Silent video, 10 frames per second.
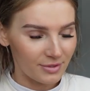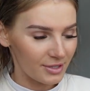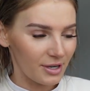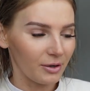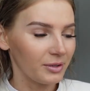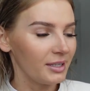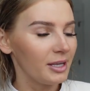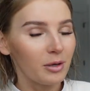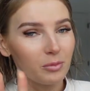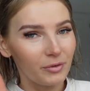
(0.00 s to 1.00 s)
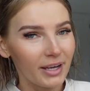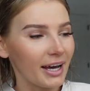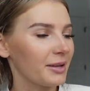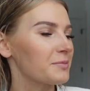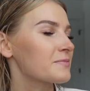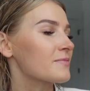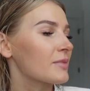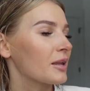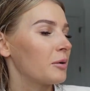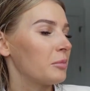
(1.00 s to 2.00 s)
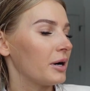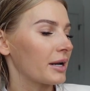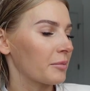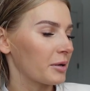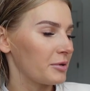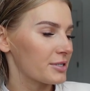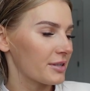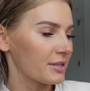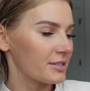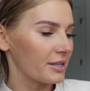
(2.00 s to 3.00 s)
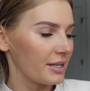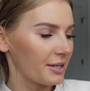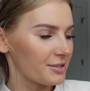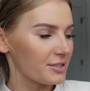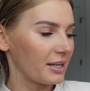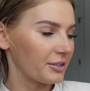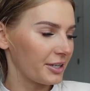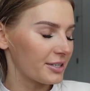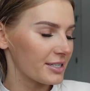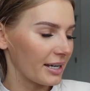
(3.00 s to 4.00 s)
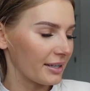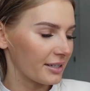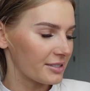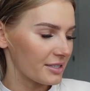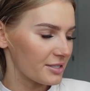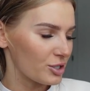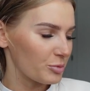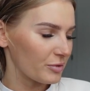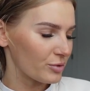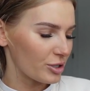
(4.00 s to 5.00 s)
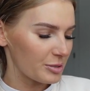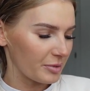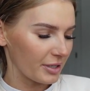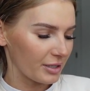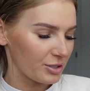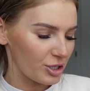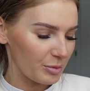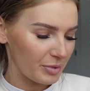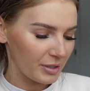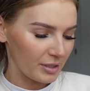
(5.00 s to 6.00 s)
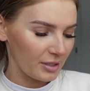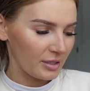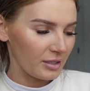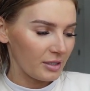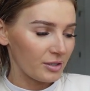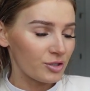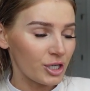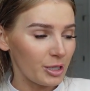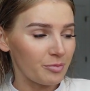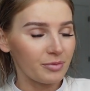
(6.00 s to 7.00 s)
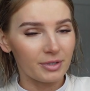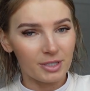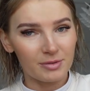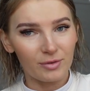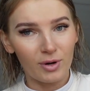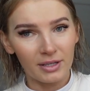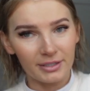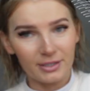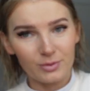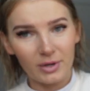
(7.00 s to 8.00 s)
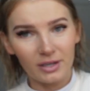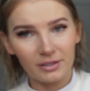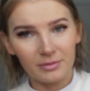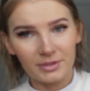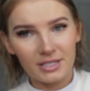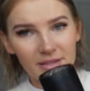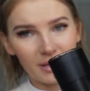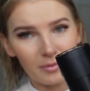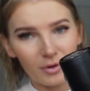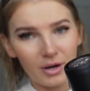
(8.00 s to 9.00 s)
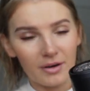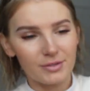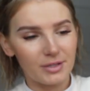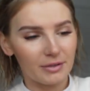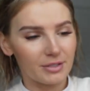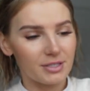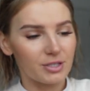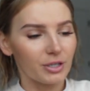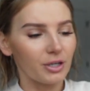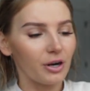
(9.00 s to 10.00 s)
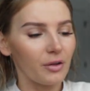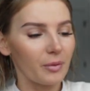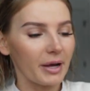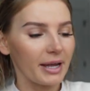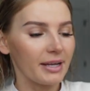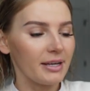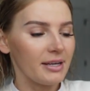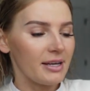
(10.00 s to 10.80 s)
So, moving on, but I'm going to be using the Done Hair Styler here. It's kind of like a Dyson dupe of sorts, but like a cheap, cheap in terms of quality as well. This thing broke off, so now it doesn't secure all the way.